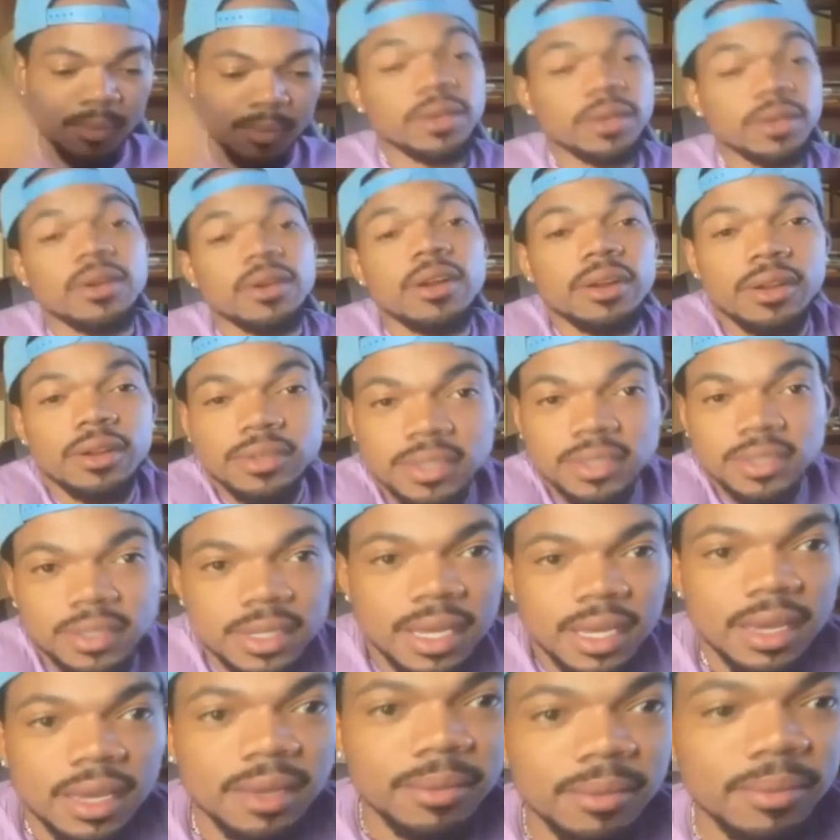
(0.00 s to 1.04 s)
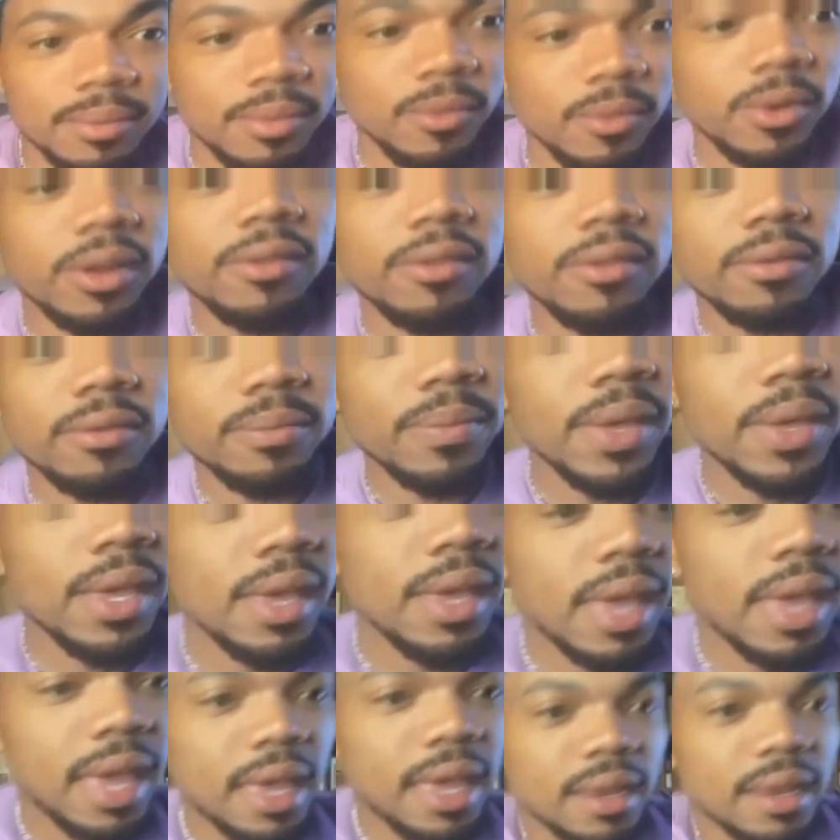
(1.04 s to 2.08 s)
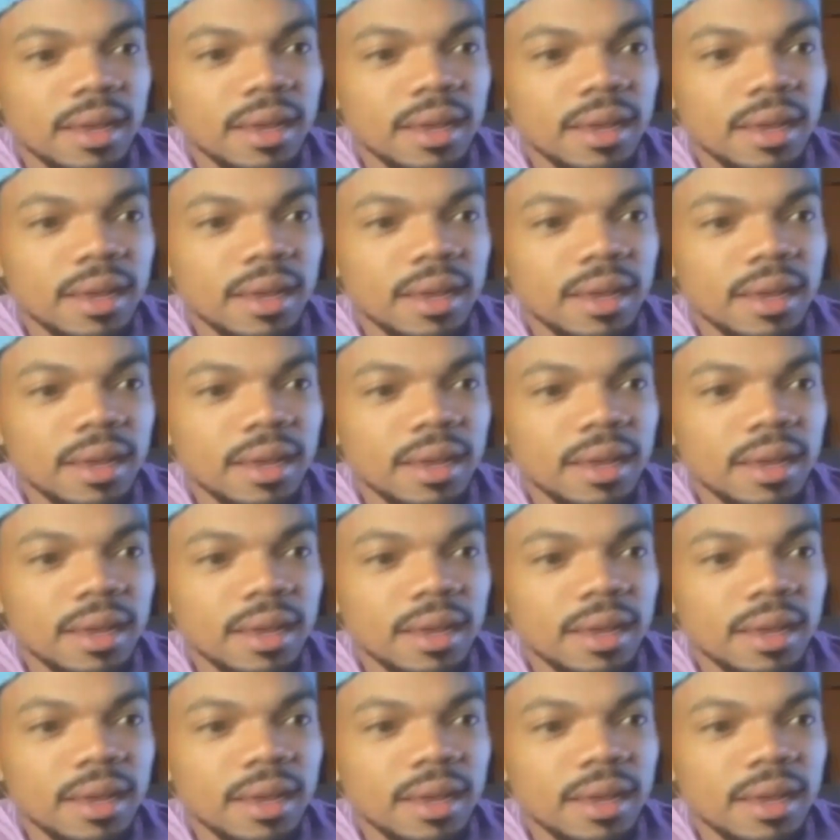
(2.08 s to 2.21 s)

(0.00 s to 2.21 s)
My daughter goes to the camp, one of them. And